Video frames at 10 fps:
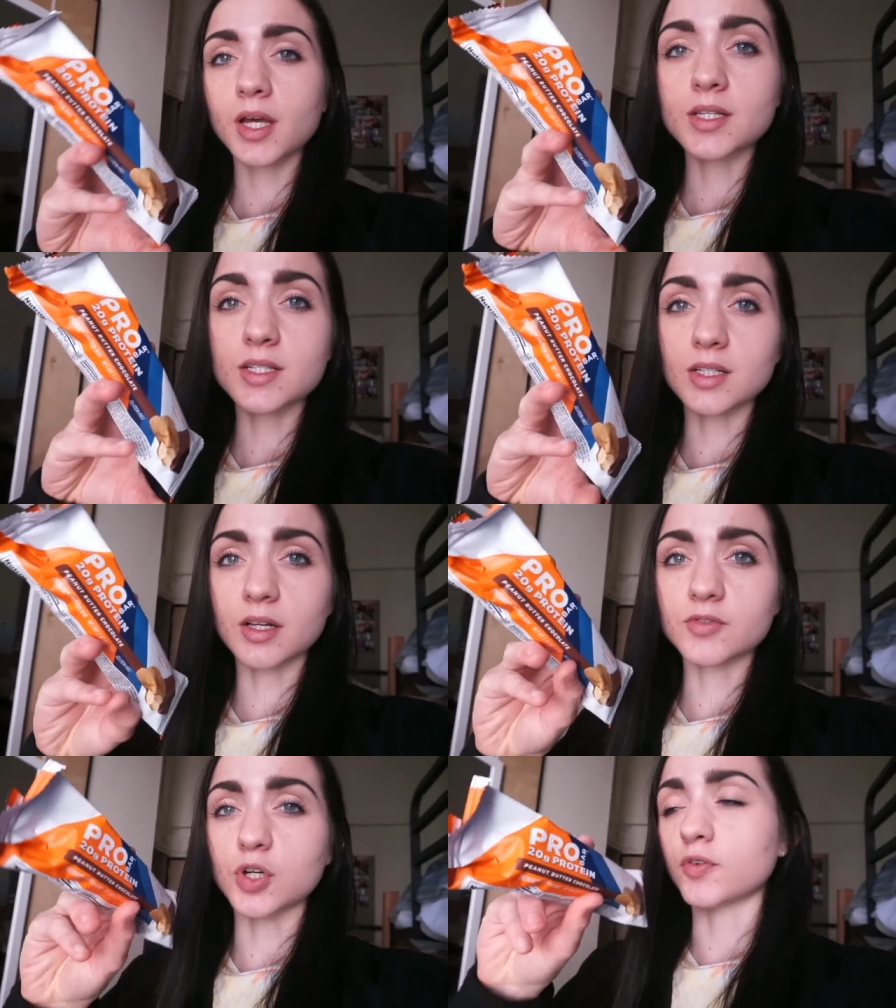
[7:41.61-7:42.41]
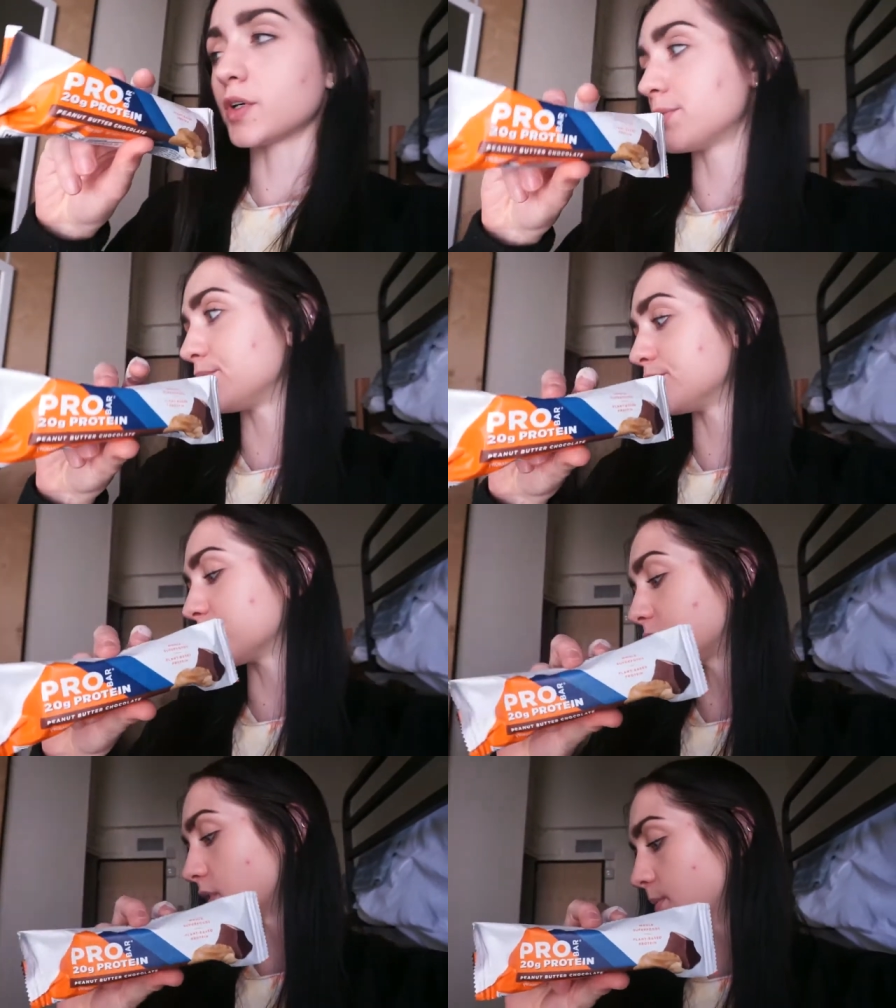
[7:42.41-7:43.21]
It's still left over
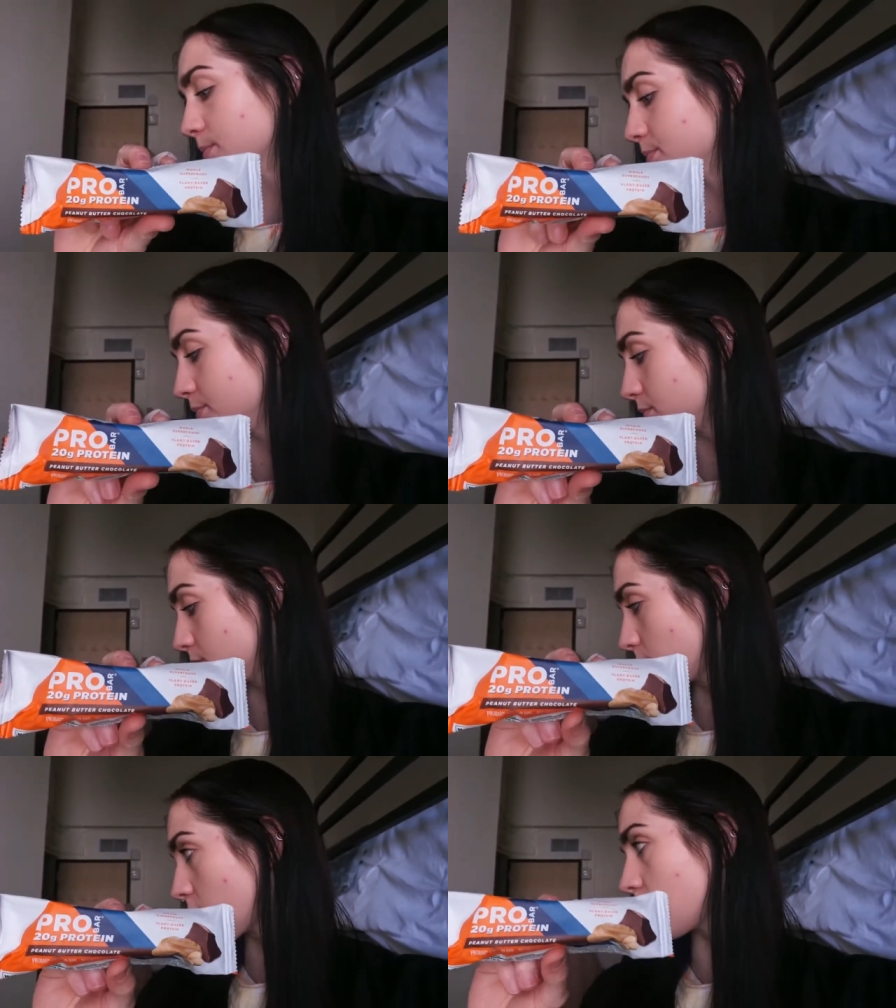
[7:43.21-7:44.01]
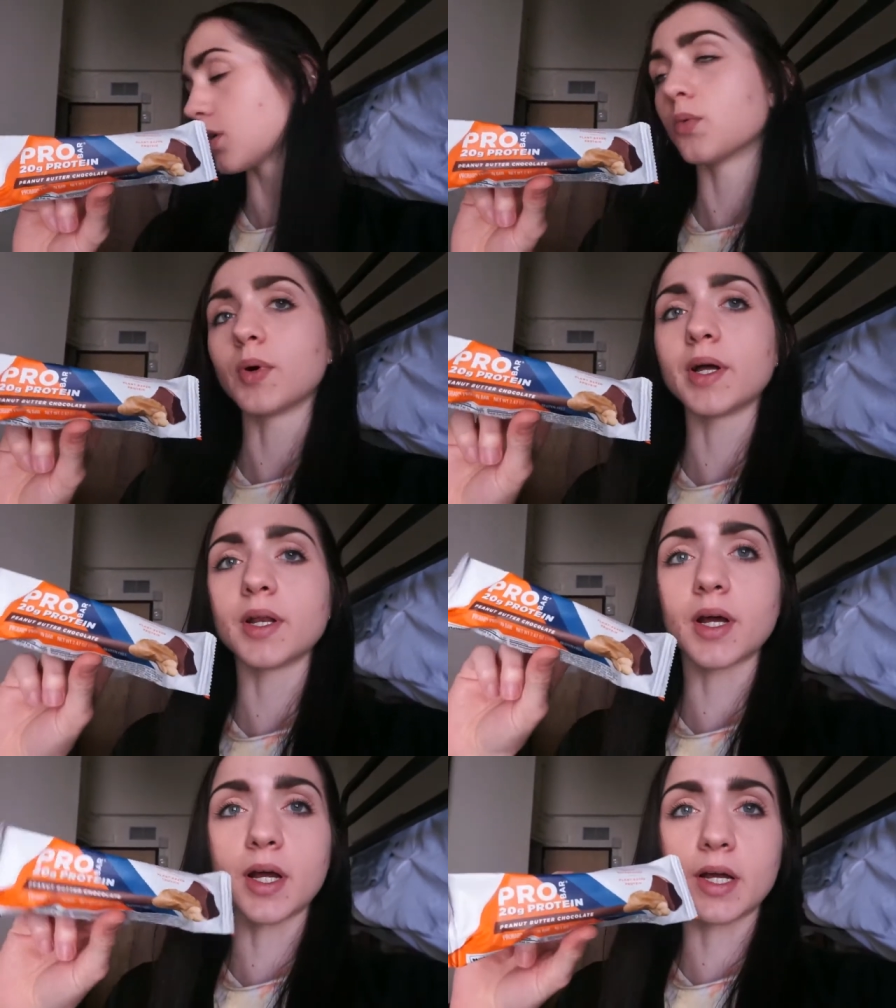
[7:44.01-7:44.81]
from
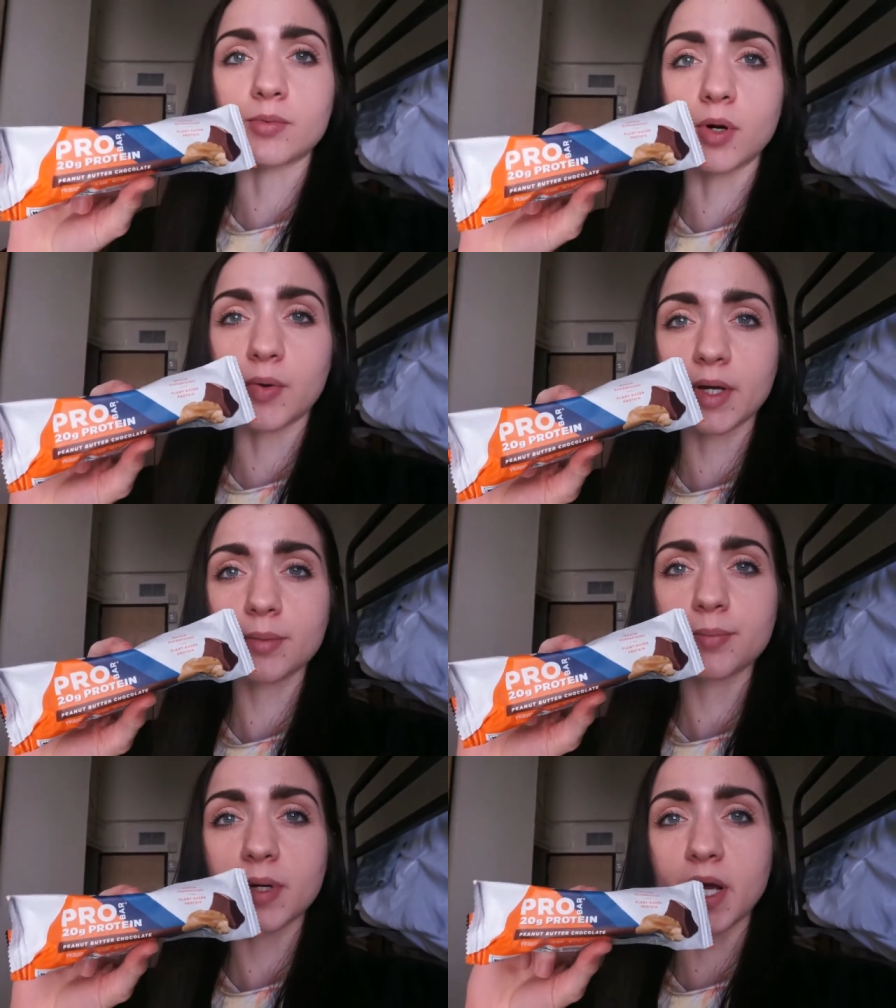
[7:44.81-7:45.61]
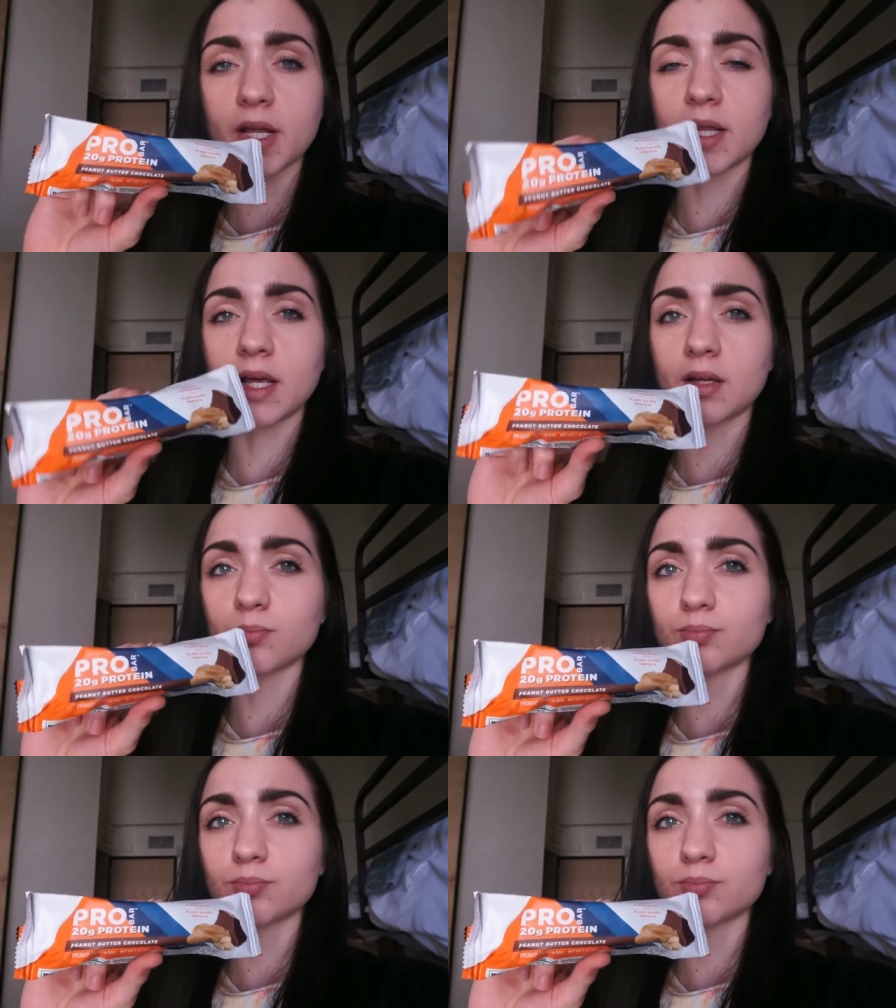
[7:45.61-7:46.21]
when I had rowing and they